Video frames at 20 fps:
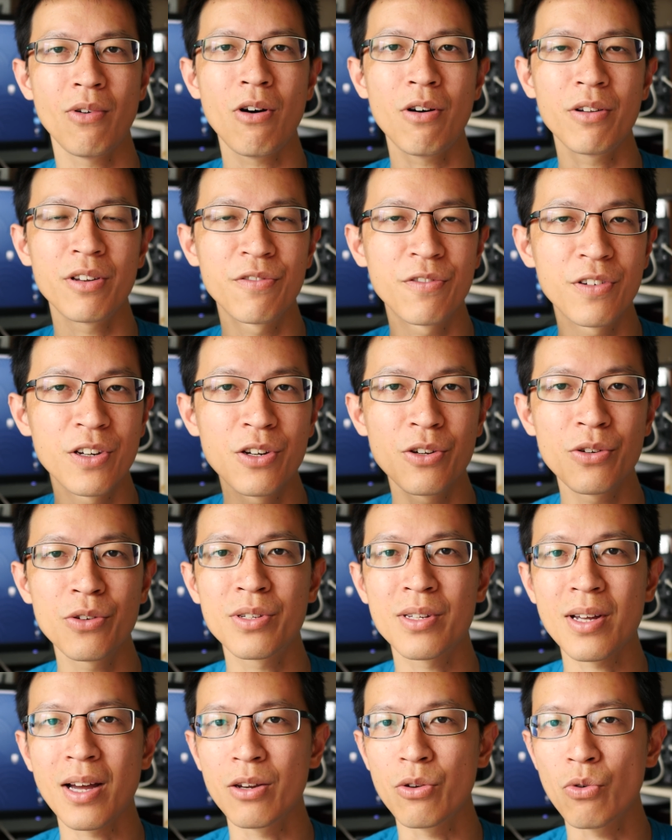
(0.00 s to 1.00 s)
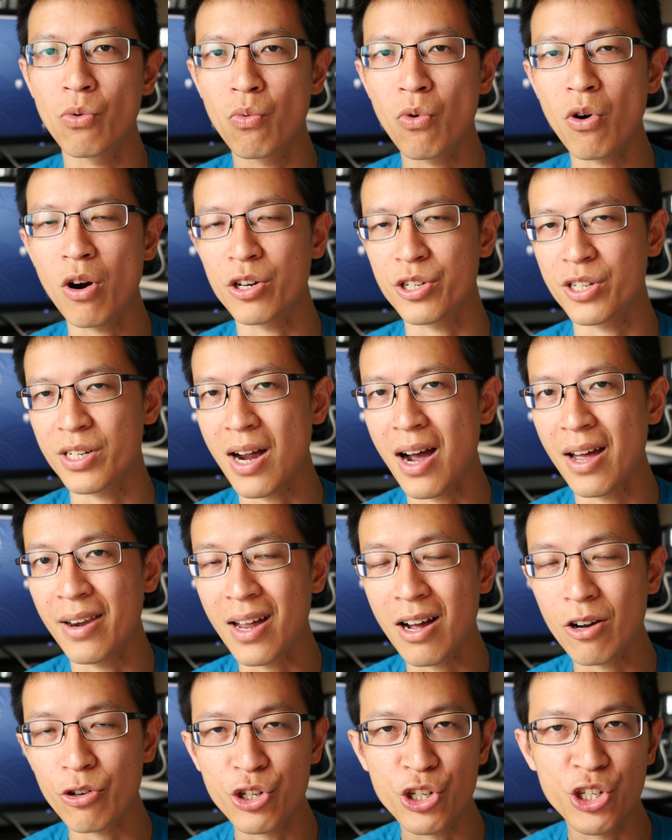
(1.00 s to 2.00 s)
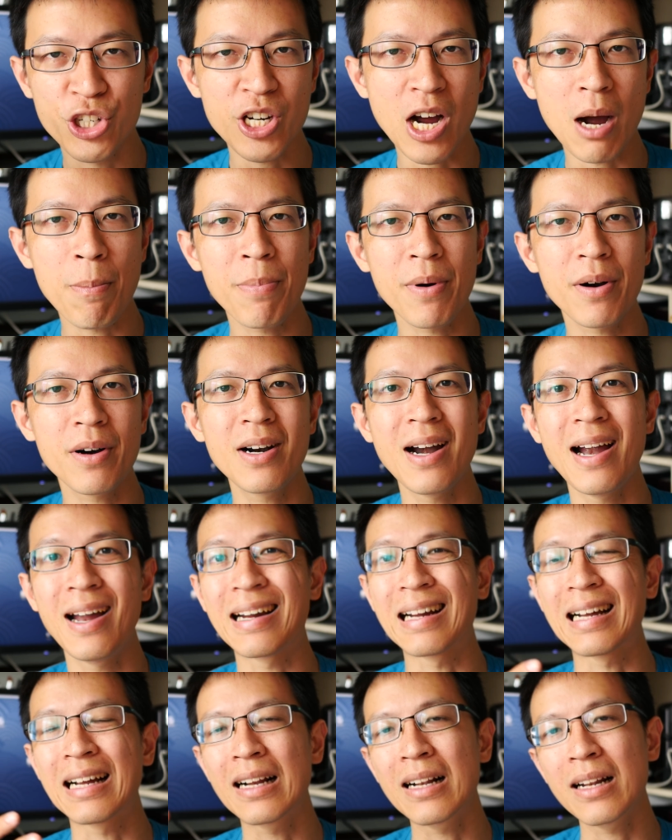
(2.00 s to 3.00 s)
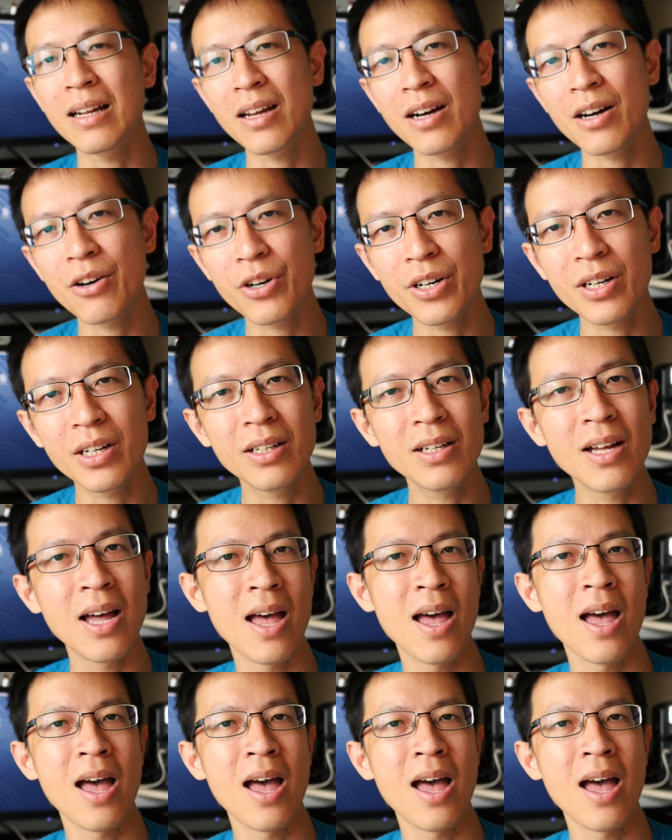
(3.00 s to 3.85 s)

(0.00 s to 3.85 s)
all the videos that you watch are now sharper and clearer.